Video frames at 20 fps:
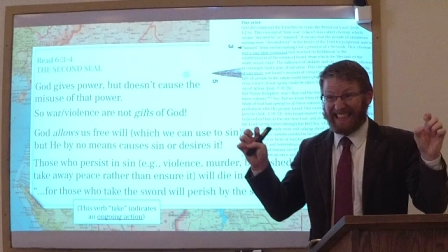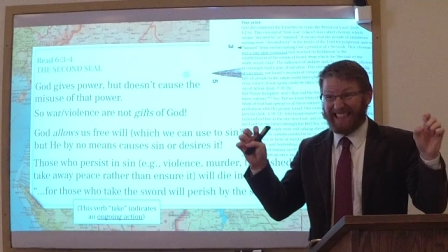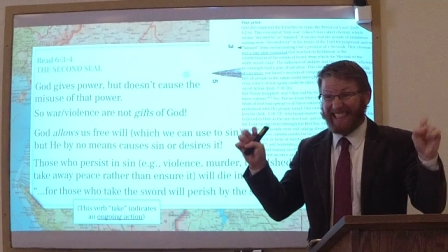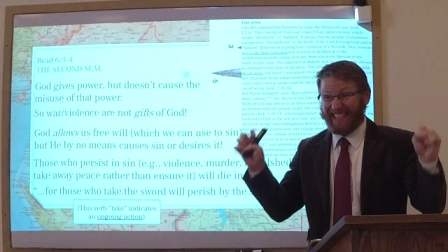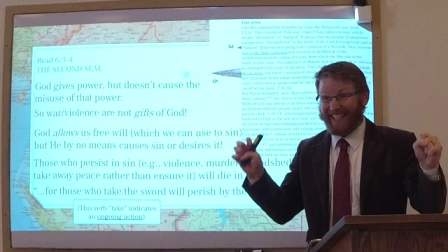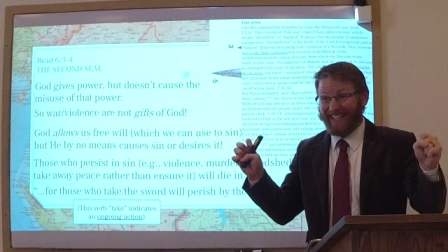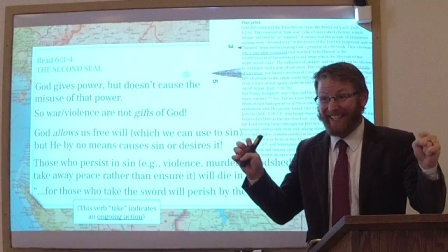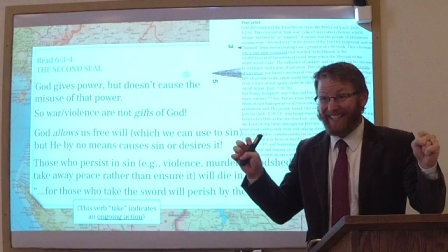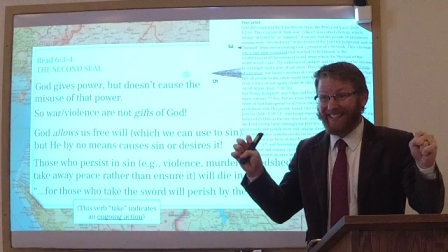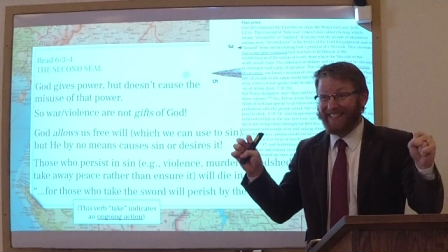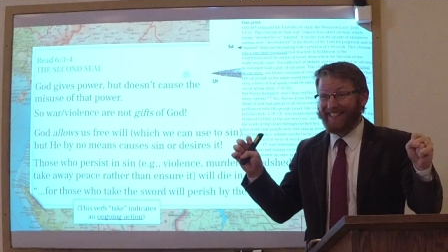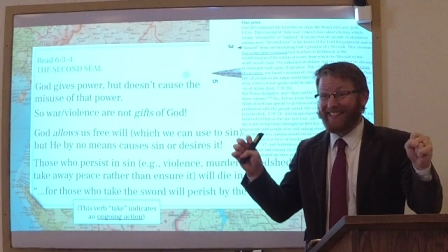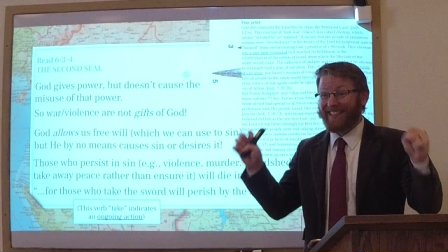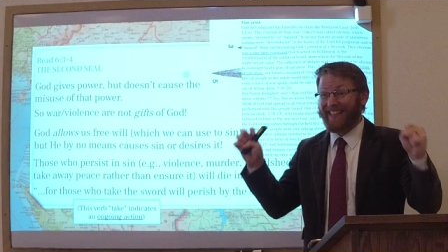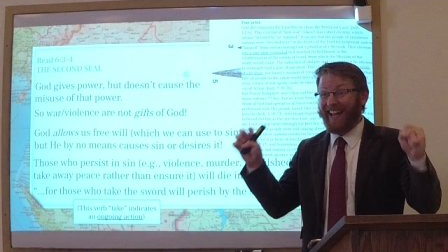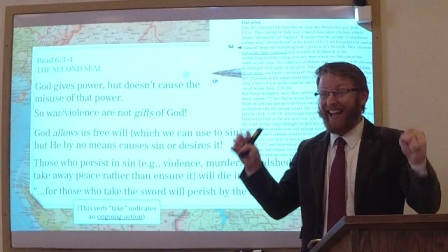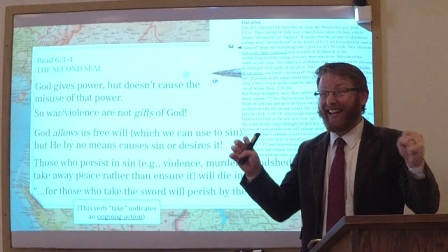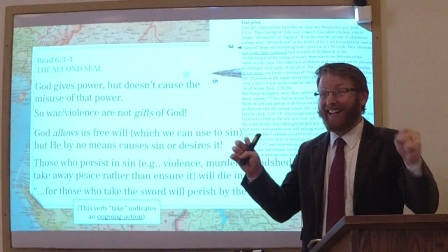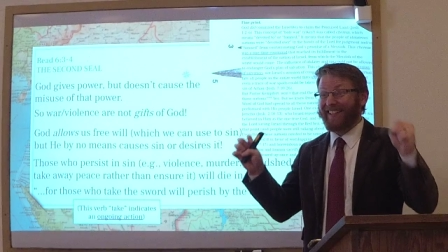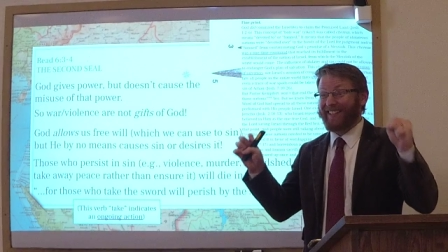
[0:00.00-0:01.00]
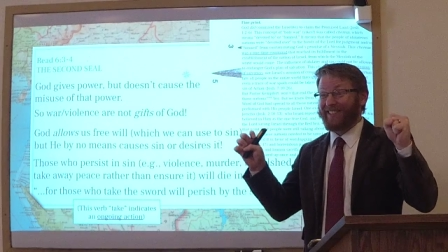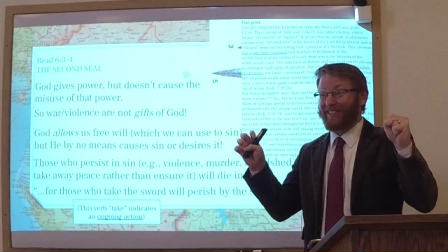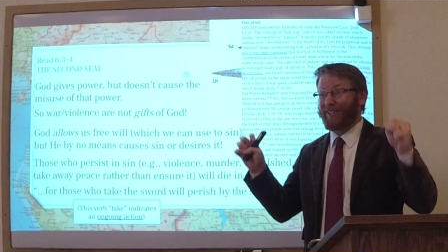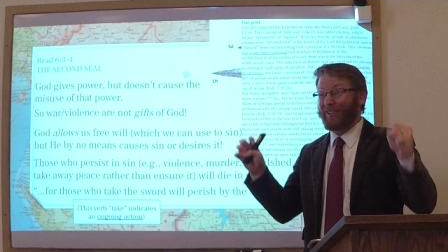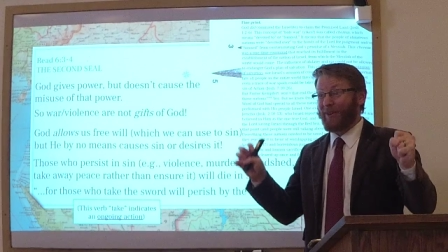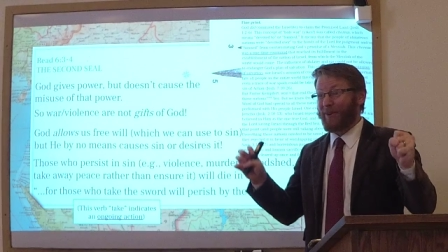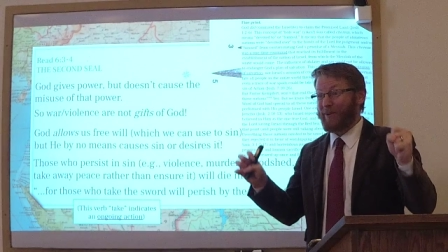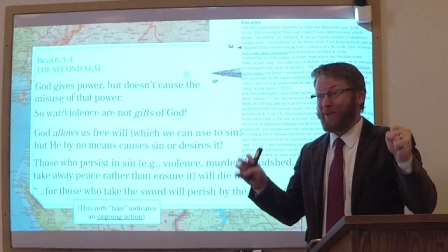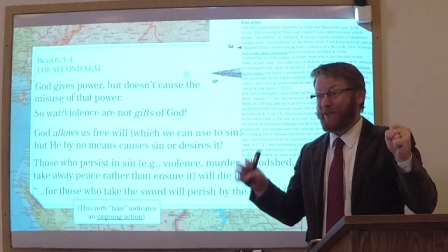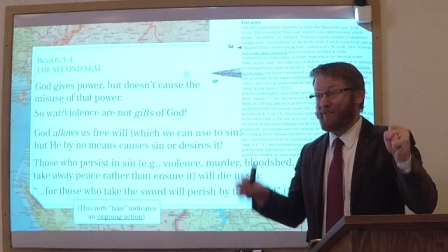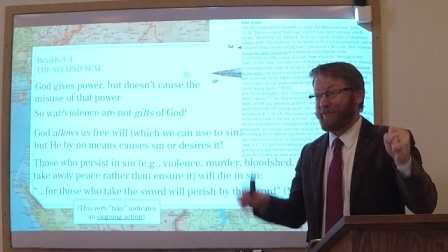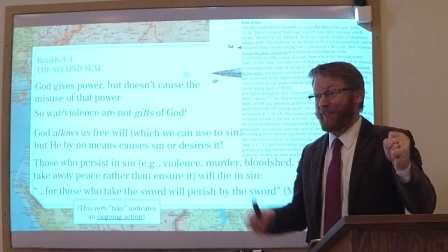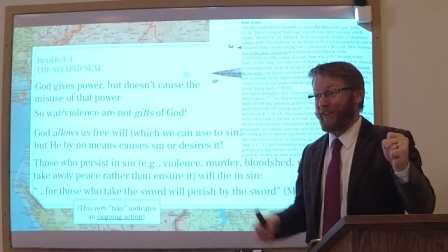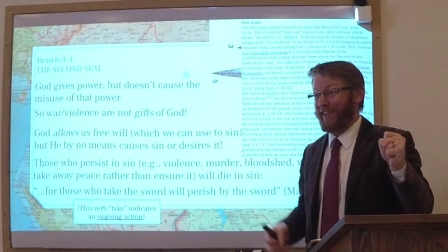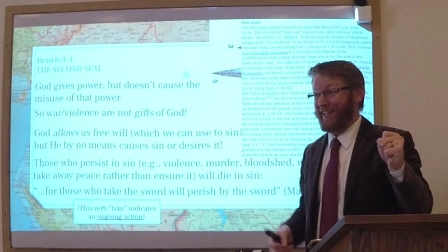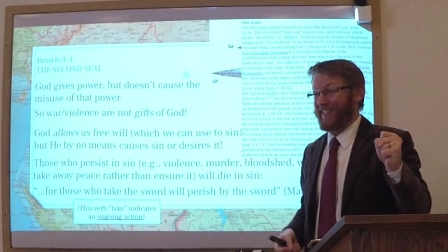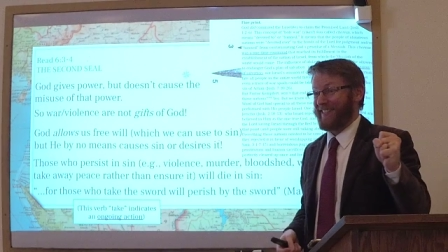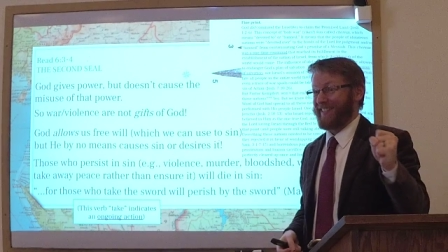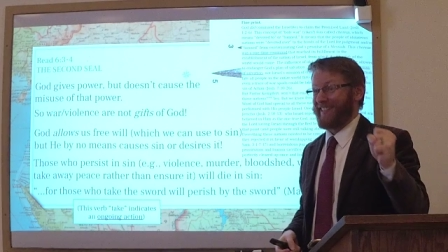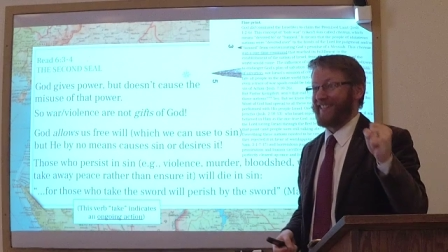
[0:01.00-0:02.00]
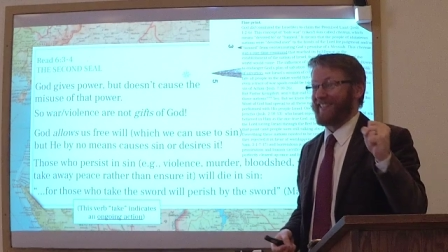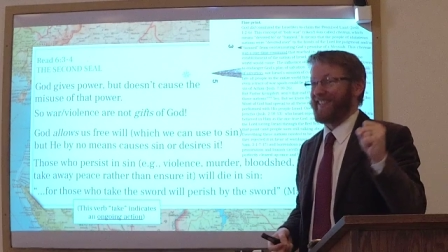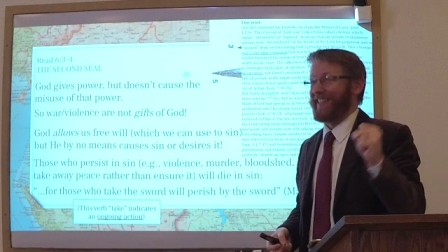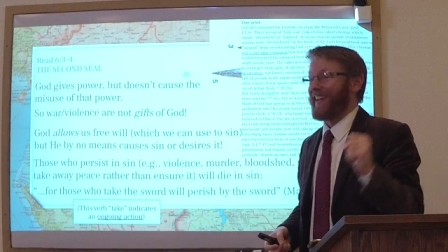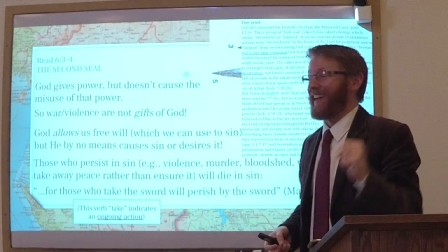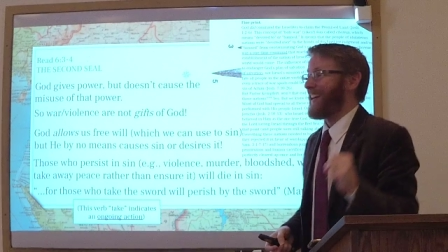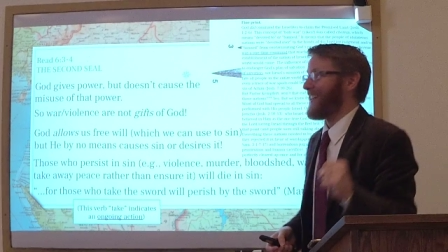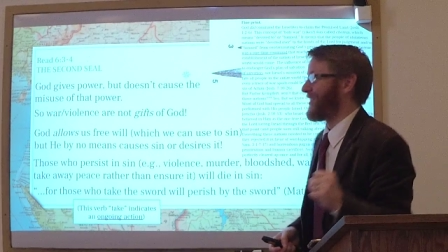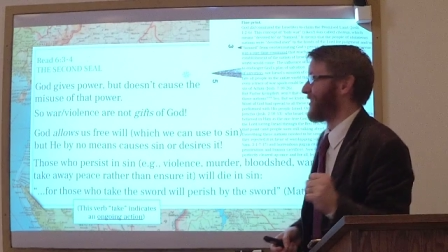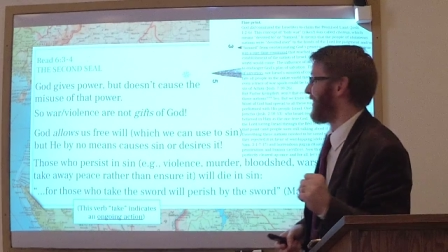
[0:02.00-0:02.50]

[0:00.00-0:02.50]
Yikes, that is a loaded phrase these days,